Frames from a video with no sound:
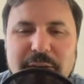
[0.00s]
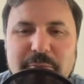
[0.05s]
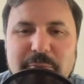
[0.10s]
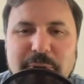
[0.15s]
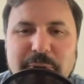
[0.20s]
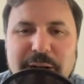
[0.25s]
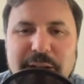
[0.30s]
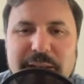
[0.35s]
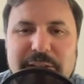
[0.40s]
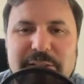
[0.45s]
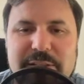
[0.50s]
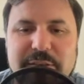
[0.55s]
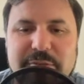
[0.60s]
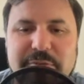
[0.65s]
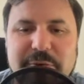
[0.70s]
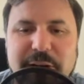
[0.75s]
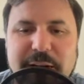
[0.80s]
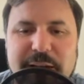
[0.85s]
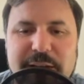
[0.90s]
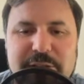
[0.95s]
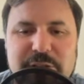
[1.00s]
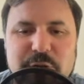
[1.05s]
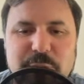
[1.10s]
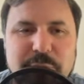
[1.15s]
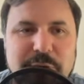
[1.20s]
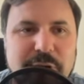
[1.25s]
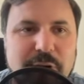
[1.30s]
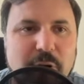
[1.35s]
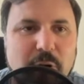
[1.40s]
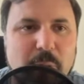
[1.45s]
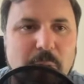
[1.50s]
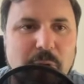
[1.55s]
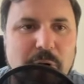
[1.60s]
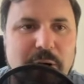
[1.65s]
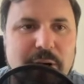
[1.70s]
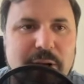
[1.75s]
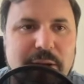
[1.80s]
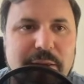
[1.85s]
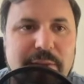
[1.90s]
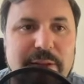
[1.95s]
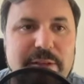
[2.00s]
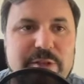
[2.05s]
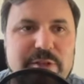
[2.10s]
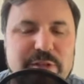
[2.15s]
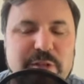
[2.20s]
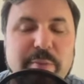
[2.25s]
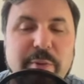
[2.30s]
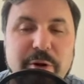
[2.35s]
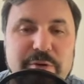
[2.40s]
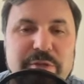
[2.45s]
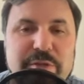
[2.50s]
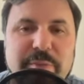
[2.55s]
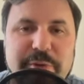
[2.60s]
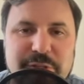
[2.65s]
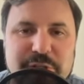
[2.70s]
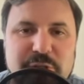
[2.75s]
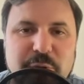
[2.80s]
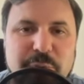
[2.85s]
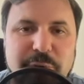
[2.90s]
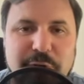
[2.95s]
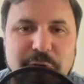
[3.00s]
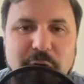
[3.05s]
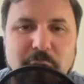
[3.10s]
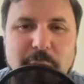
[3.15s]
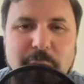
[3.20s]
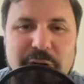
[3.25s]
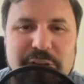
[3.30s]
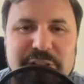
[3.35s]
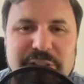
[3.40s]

when it's a freaking superhero book. And these are supposed to be superhero books.